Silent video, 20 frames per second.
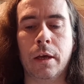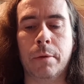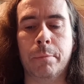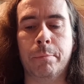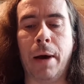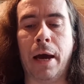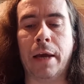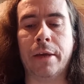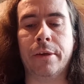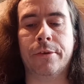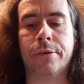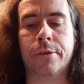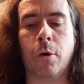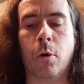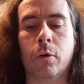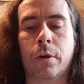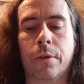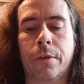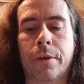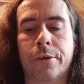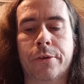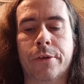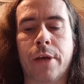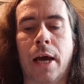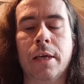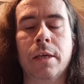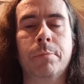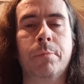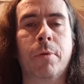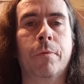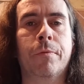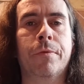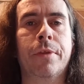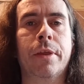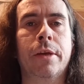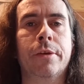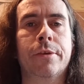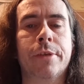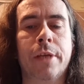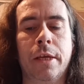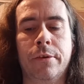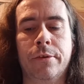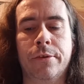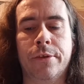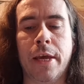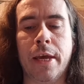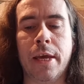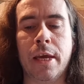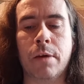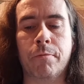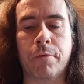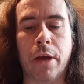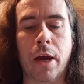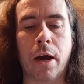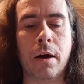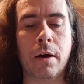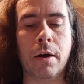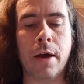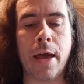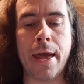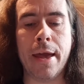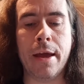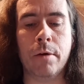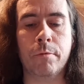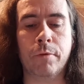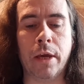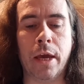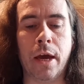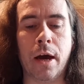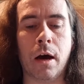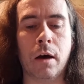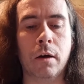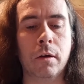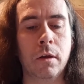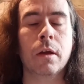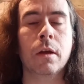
based on the shape of this interior area.